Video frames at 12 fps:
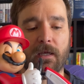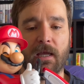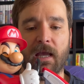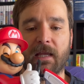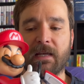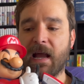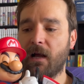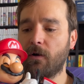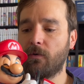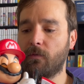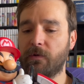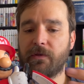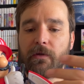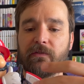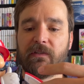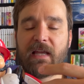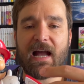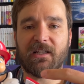And now with those
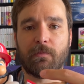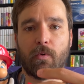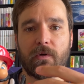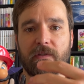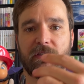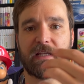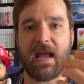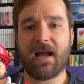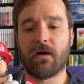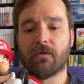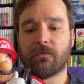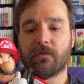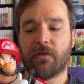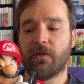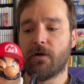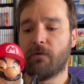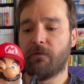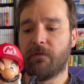attach points down,
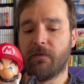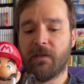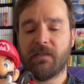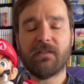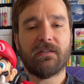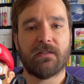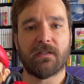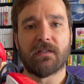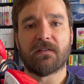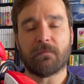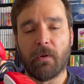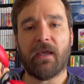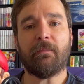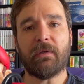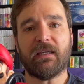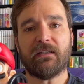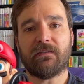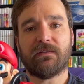this is a display
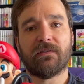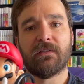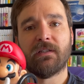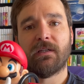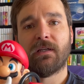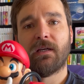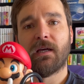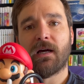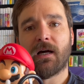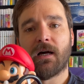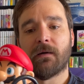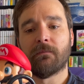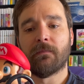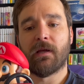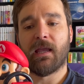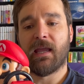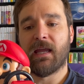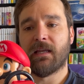piece.
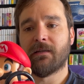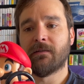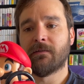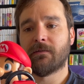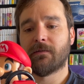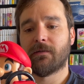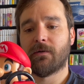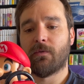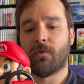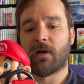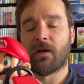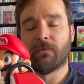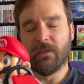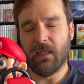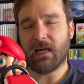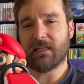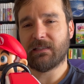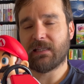And when I
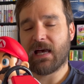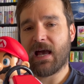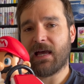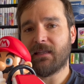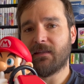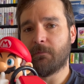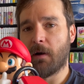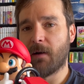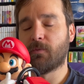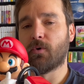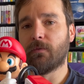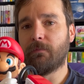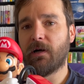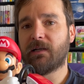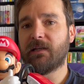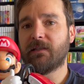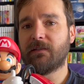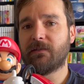realized that, the popcorn
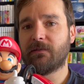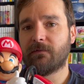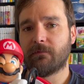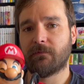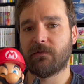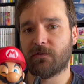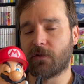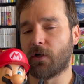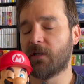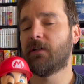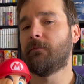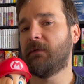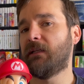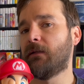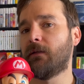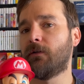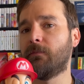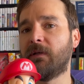buckets started to mean a
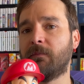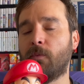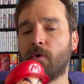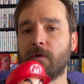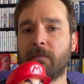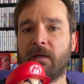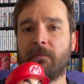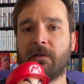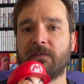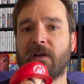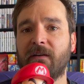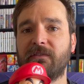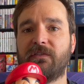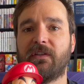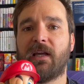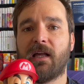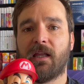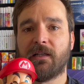little bit more to me, because
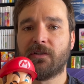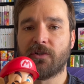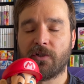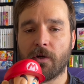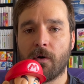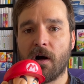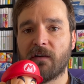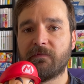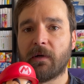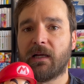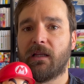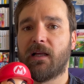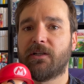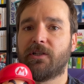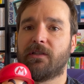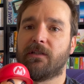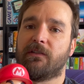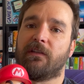obviously I like to show off my
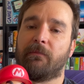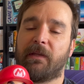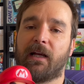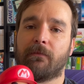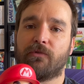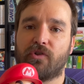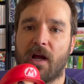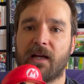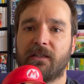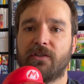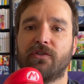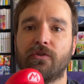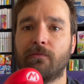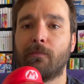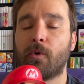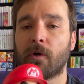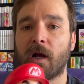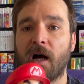collection. It's something I'm trying to do
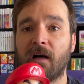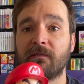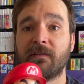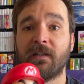more of.